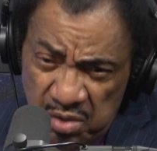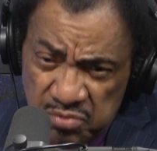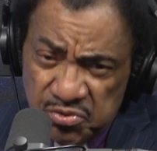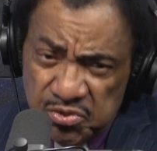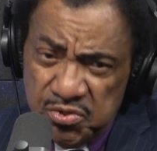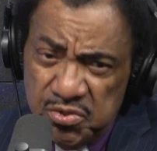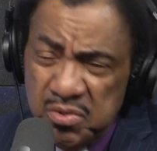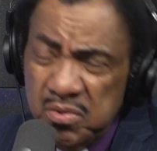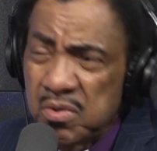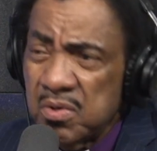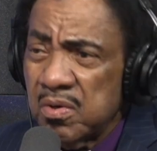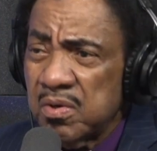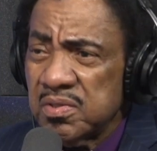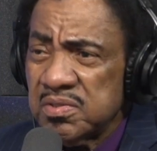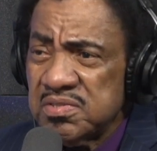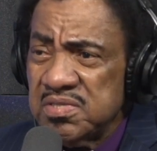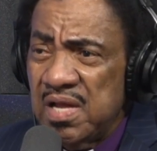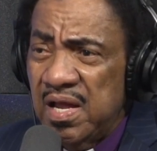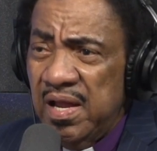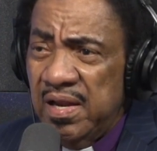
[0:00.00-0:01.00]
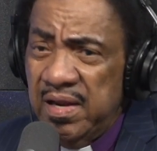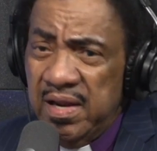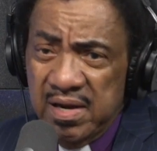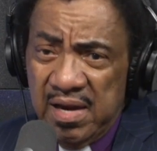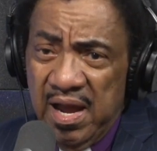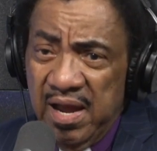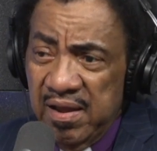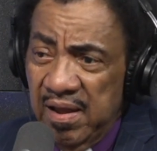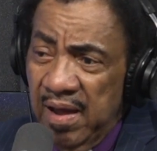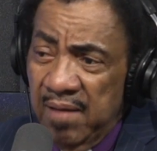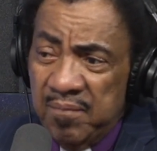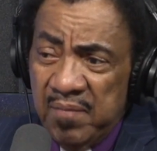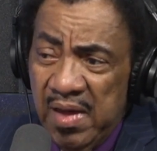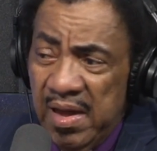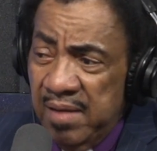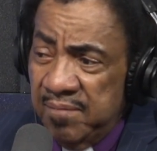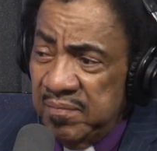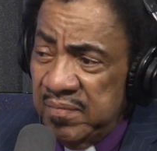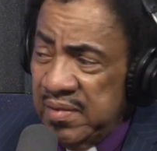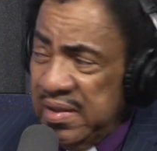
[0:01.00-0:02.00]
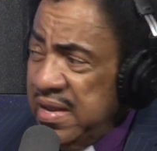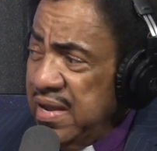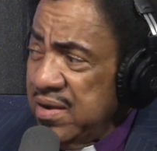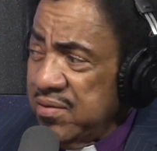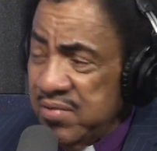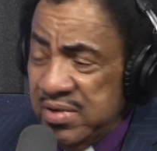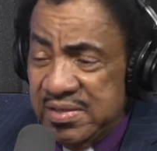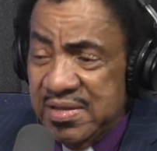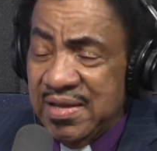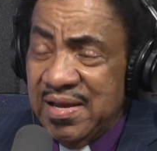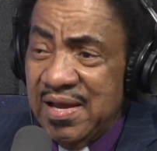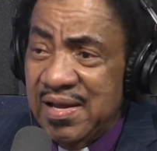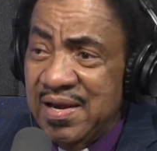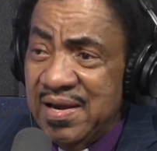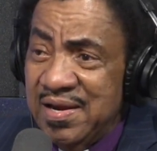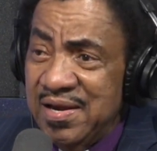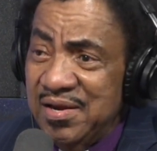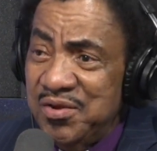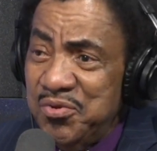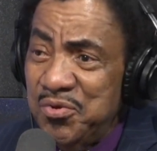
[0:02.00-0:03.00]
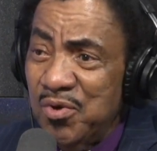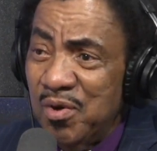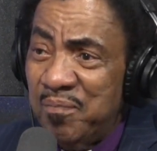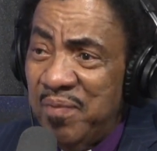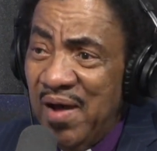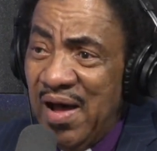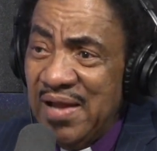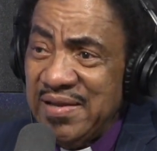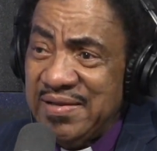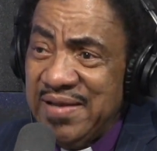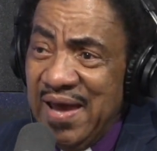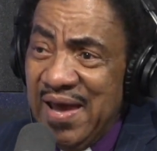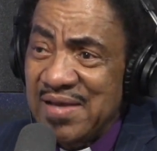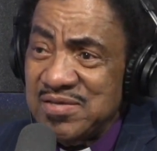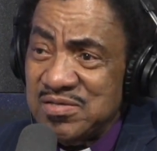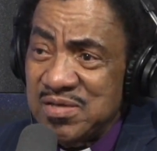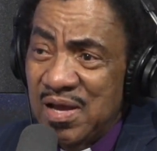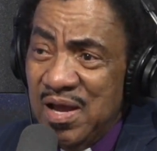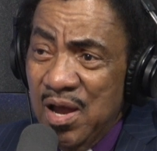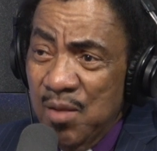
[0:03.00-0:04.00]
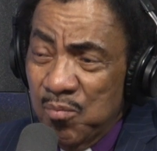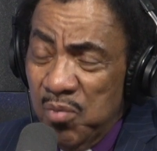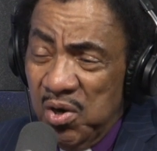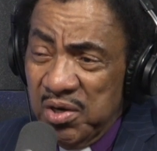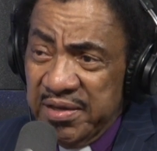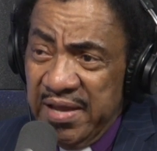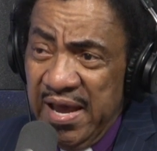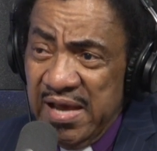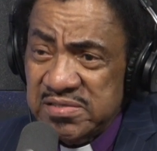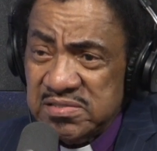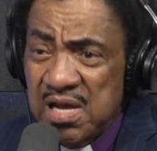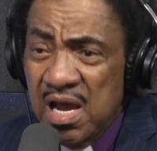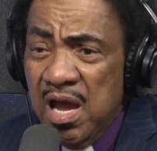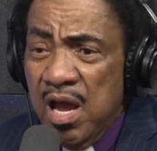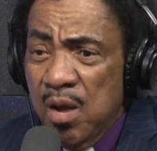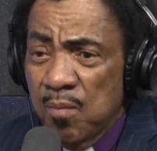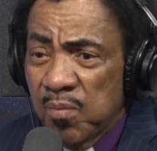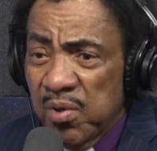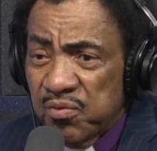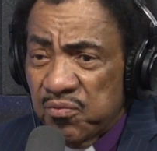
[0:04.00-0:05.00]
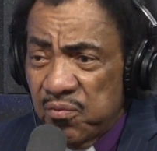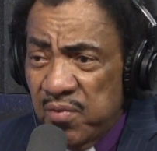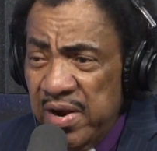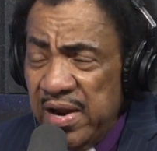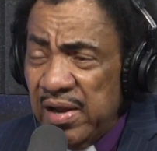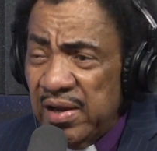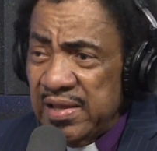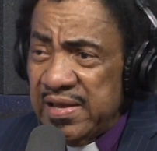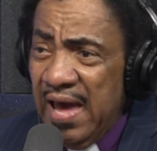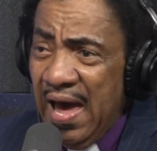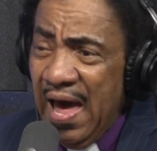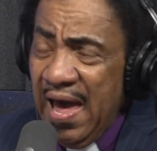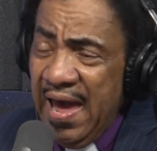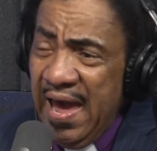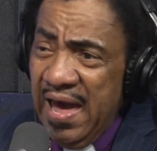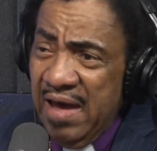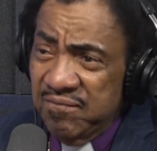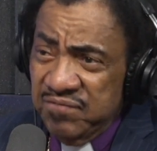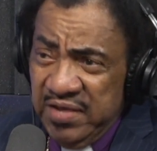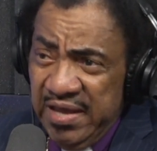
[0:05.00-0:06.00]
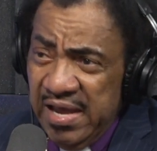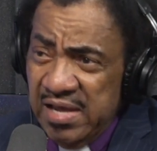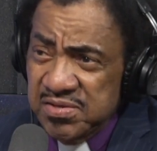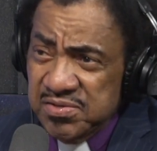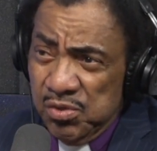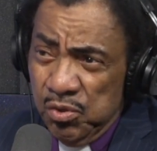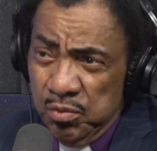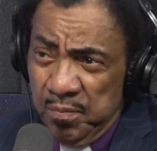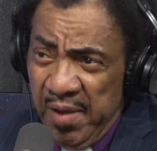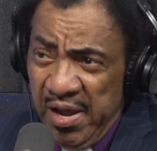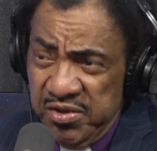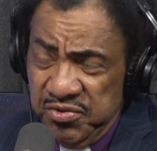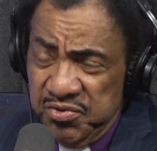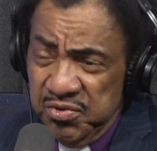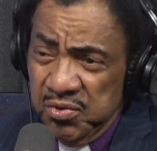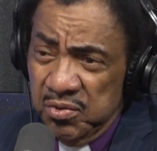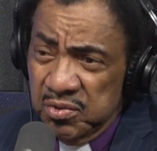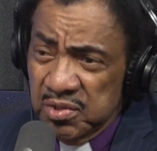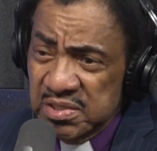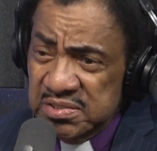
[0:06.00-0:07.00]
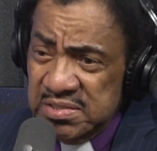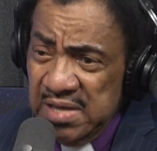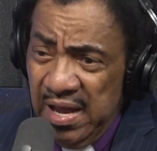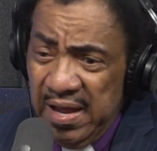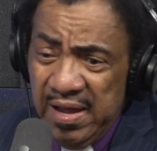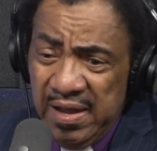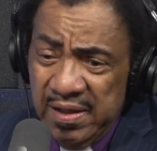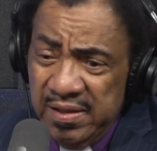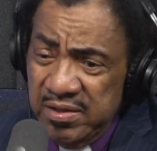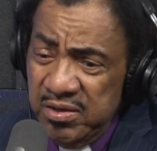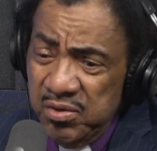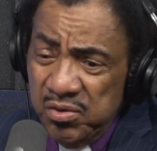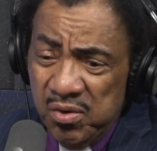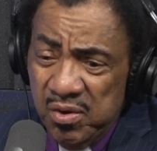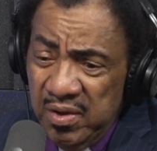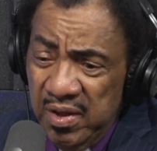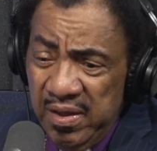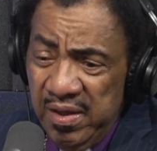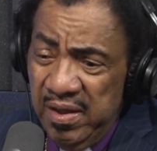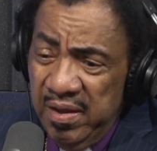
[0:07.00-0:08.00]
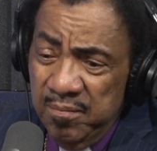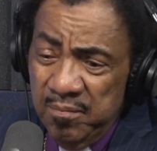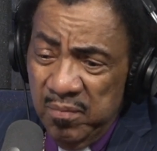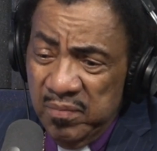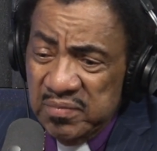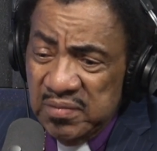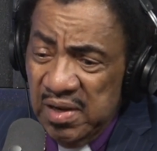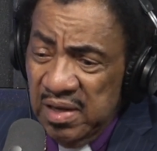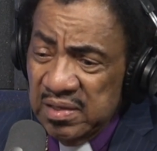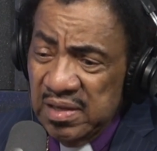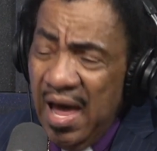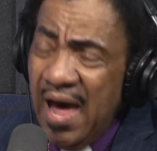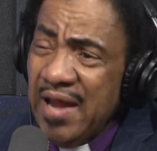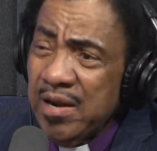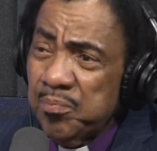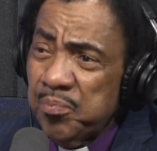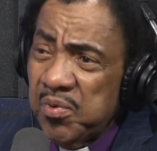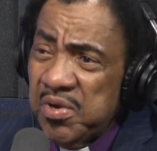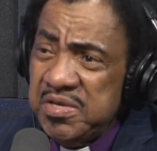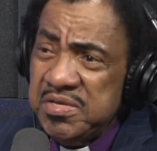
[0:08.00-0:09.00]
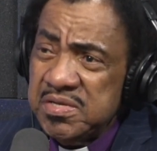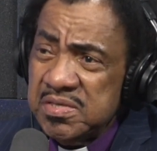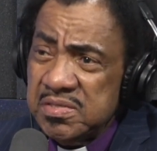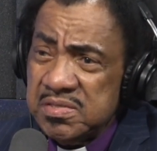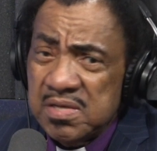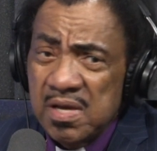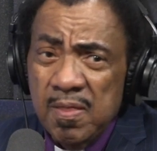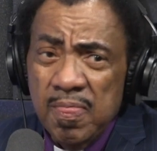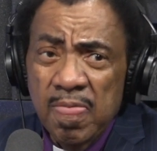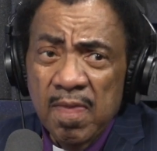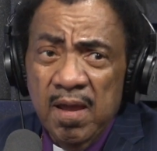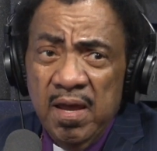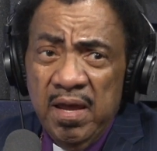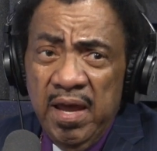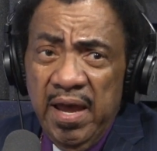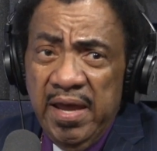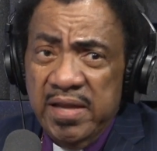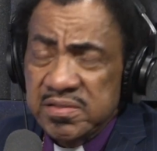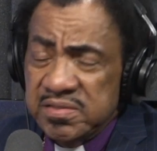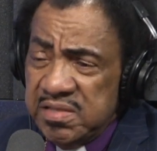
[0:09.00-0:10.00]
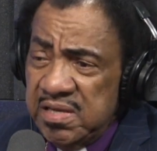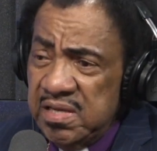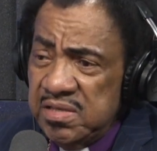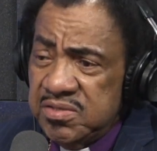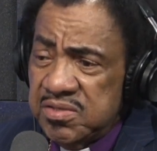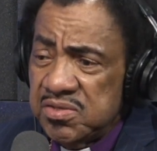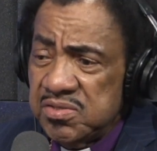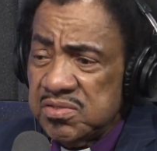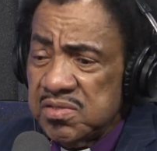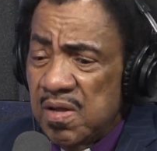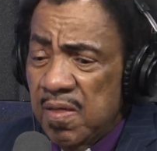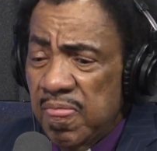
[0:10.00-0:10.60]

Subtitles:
Sure. And then I'm eager to get in and do a broadcast. But rarely I have guests on my show because, you know, a lot of preachers and teachers,